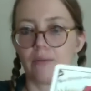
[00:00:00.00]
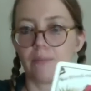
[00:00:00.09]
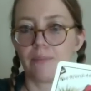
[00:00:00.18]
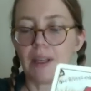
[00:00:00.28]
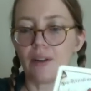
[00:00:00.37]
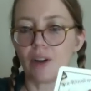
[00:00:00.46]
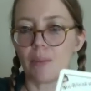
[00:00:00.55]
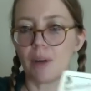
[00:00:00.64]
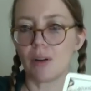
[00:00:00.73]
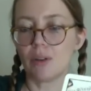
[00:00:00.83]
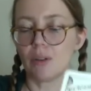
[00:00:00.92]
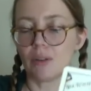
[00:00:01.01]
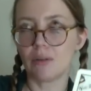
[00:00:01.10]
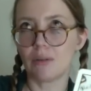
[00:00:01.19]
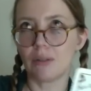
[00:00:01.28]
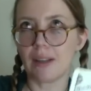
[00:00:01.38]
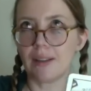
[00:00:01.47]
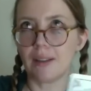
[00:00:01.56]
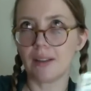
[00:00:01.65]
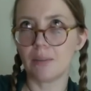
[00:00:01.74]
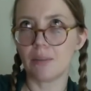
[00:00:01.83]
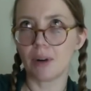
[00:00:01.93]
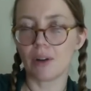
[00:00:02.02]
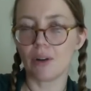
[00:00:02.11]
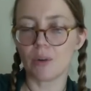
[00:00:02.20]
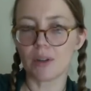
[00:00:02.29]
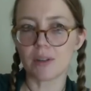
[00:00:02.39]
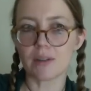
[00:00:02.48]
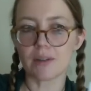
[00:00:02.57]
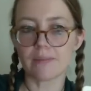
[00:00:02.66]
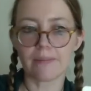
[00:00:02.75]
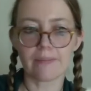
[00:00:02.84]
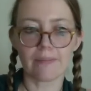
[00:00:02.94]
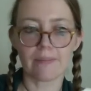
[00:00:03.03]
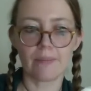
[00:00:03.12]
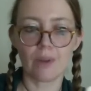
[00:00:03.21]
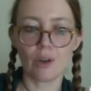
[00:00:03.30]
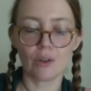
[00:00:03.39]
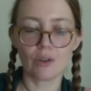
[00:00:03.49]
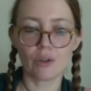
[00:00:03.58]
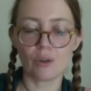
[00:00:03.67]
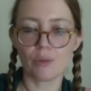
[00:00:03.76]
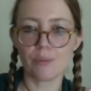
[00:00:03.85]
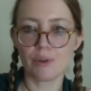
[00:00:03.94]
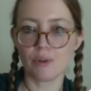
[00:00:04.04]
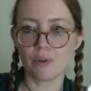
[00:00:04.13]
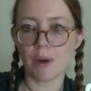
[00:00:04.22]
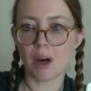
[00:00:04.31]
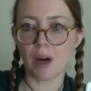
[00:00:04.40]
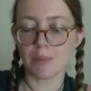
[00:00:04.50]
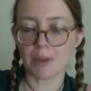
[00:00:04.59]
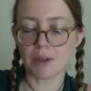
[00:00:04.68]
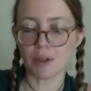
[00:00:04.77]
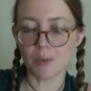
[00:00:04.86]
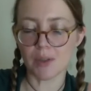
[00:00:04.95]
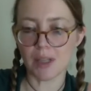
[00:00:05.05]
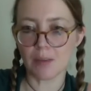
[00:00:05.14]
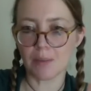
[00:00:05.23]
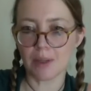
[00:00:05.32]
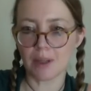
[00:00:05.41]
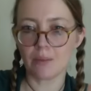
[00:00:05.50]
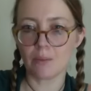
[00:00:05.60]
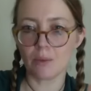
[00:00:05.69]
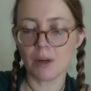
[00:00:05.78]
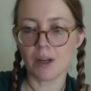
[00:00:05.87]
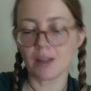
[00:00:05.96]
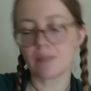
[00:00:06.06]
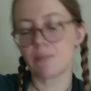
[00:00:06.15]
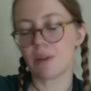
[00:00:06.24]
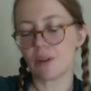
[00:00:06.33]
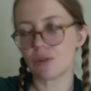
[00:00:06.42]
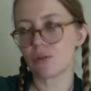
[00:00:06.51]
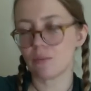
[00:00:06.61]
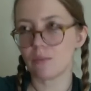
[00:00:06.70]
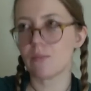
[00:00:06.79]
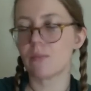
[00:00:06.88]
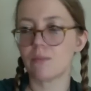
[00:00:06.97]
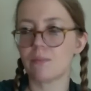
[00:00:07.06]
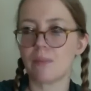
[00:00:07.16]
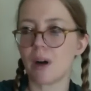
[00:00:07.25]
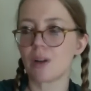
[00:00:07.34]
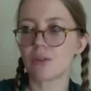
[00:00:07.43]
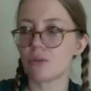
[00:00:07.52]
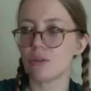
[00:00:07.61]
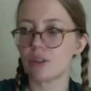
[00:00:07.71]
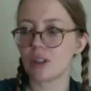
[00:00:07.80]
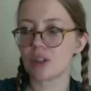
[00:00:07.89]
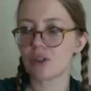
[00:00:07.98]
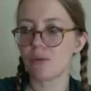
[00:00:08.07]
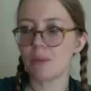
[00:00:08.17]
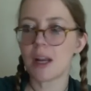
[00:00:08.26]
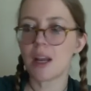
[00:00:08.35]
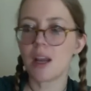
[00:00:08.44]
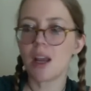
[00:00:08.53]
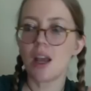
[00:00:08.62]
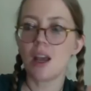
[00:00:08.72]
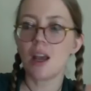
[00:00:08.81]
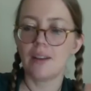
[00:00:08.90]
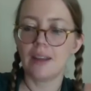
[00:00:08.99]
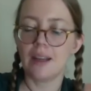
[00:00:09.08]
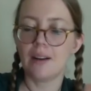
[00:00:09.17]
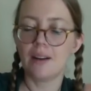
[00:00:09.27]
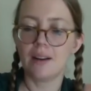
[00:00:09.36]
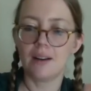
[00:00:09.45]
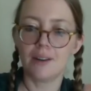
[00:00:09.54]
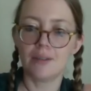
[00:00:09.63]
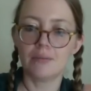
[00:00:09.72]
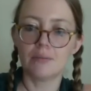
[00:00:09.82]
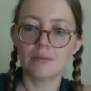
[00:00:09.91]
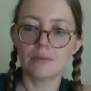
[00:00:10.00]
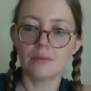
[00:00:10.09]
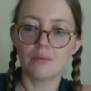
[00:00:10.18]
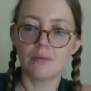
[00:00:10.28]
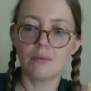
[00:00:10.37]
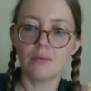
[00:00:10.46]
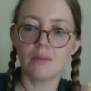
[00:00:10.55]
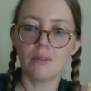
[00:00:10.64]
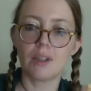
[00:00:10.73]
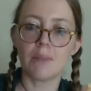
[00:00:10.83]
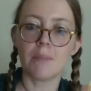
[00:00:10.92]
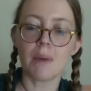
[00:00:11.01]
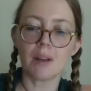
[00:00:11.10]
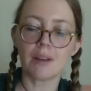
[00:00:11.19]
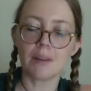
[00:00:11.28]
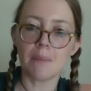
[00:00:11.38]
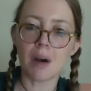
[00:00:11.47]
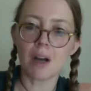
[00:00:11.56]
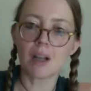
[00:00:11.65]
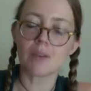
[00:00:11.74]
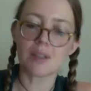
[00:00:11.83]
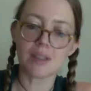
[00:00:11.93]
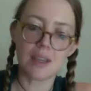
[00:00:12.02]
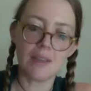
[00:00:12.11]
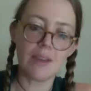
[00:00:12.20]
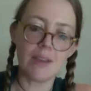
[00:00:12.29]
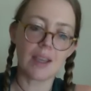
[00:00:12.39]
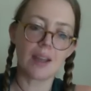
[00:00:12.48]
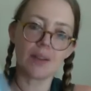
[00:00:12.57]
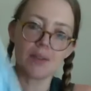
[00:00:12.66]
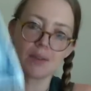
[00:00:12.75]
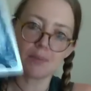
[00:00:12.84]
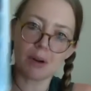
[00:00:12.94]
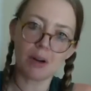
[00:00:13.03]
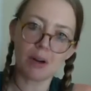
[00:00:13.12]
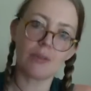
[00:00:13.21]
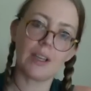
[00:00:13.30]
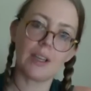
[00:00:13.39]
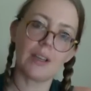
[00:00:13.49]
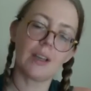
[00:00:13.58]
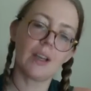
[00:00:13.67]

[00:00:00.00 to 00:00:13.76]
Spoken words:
bitter about that the brother was not so pure monk because was helping woman, that because monks not touch women, then the monk was giving, and that is part of their